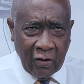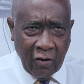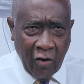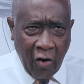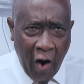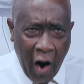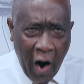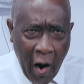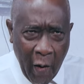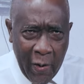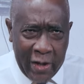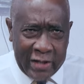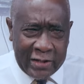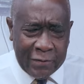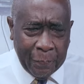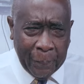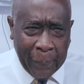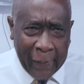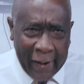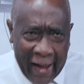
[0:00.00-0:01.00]

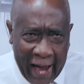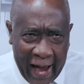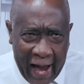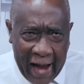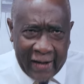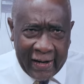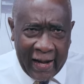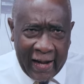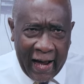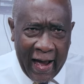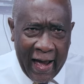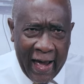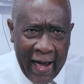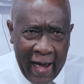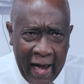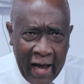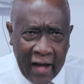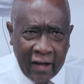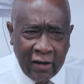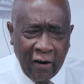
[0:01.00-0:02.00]
Always plan
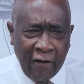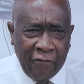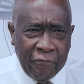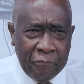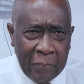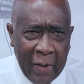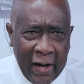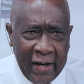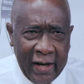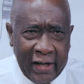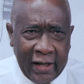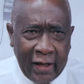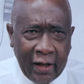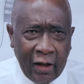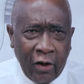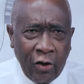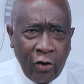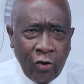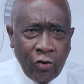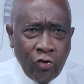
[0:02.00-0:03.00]
ahead of money.
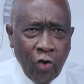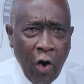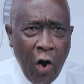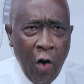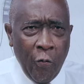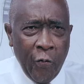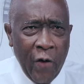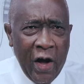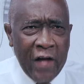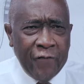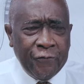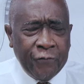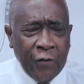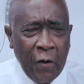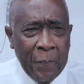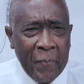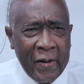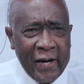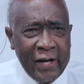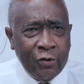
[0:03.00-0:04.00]
Don't wait
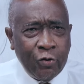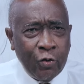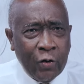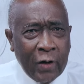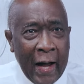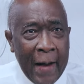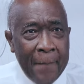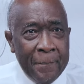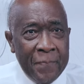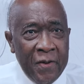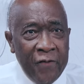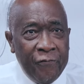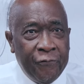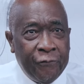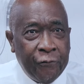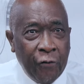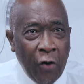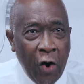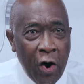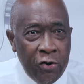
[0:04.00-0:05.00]
for money to come
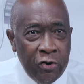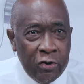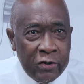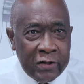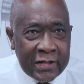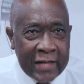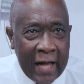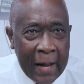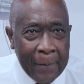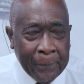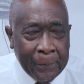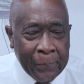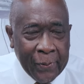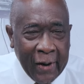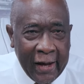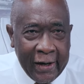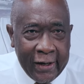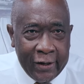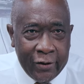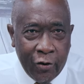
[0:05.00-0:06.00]
before you start
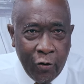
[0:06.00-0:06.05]
planning.